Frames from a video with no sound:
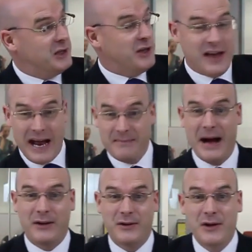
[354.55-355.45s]
to that
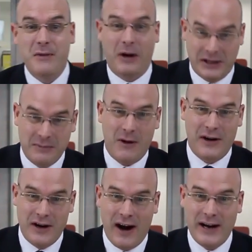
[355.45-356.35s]
mountain by
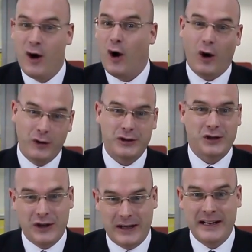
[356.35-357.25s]
tomorrow night on the
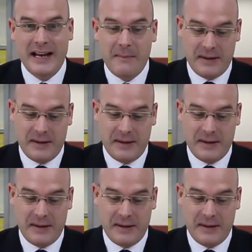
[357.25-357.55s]
journey.